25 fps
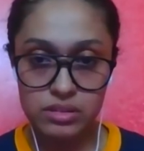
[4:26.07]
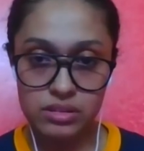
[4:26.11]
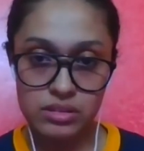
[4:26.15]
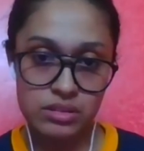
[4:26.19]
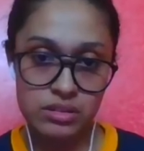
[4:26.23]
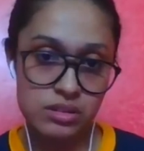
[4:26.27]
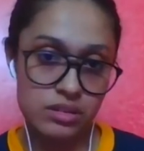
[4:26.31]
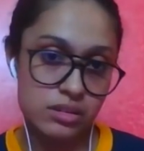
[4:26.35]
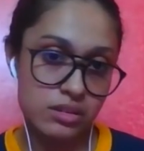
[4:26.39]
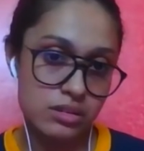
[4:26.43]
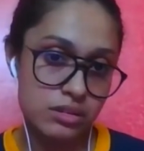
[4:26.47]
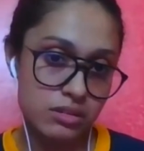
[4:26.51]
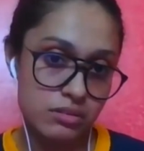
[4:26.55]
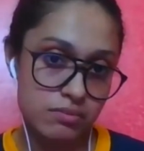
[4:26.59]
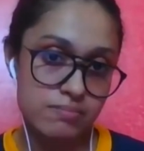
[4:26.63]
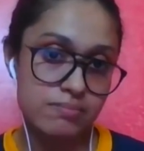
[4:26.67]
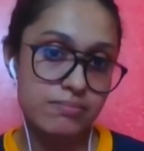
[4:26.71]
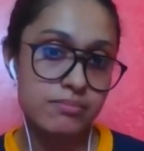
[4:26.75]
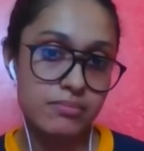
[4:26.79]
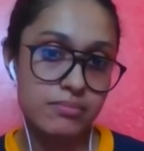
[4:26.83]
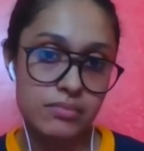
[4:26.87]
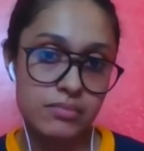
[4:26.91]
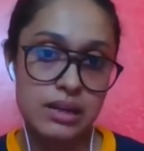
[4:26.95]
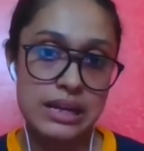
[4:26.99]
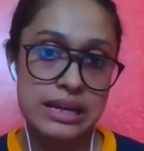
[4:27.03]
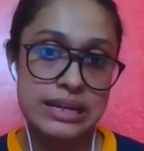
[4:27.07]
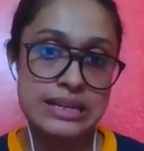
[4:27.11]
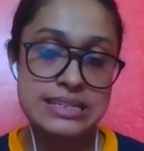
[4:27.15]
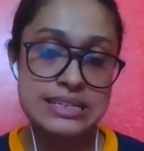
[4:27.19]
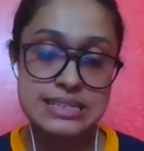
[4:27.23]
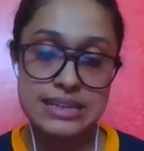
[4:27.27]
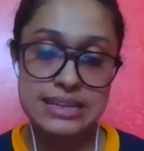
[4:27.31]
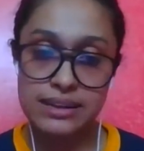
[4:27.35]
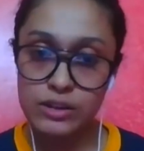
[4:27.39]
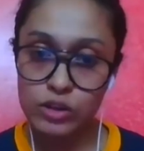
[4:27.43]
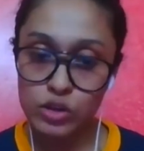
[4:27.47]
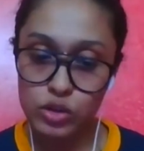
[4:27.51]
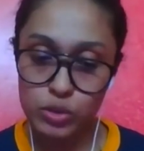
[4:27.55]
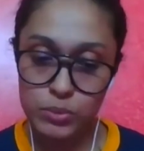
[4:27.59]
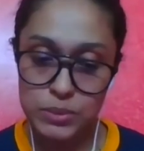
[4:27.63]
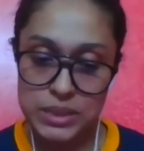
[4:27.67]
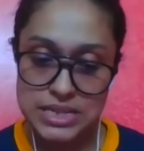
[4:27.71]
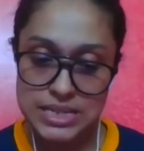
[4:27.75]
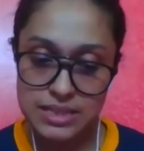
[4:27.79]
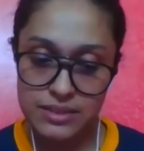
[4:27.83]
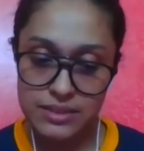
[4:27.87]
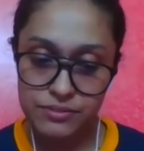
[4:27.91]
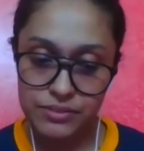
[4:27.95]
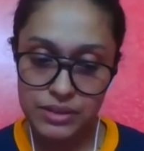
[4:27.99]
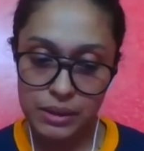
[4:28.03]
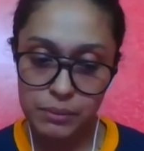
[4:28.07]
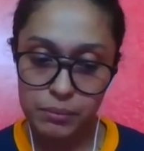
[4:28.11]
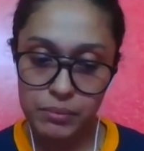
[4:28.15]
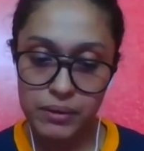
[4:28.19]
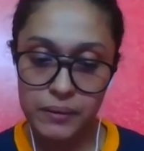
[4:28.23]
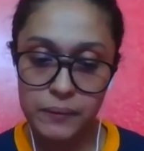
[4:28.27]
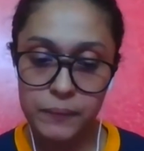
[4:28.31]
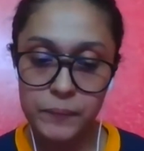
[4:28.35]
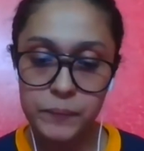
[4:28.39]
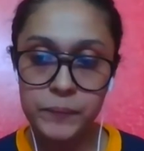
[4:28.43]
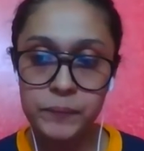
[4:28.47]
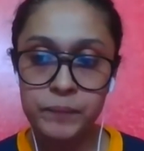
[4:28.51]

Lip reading: the entire chromatin fiber.